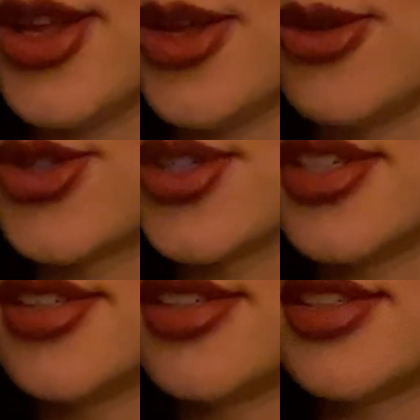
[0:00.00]
you
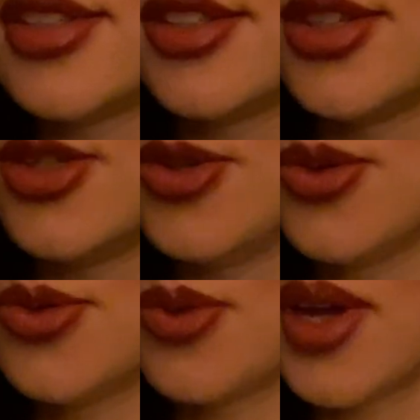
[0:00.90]
should
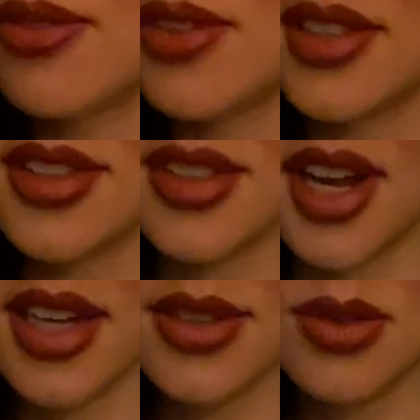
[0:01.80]
do what feels
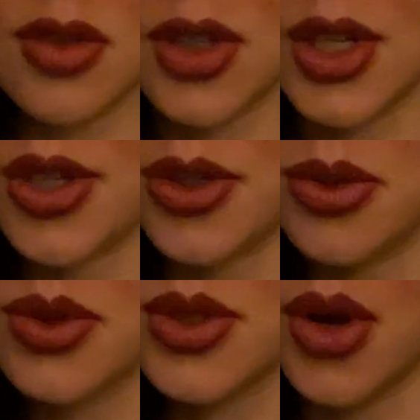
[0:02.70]
nice for you.
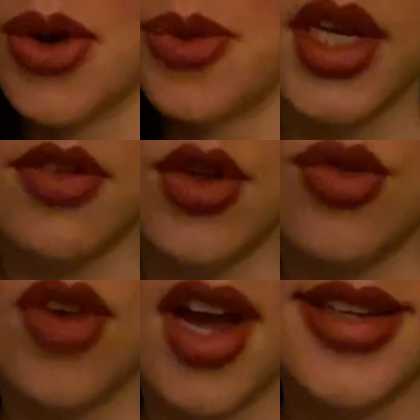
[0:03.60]
So if you
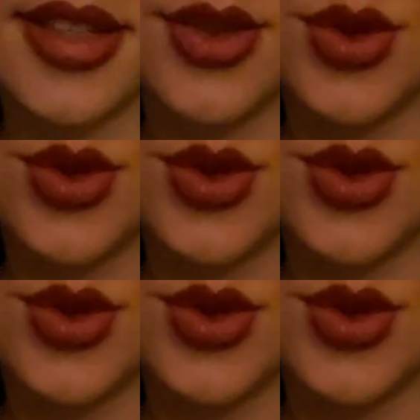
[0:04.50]
find as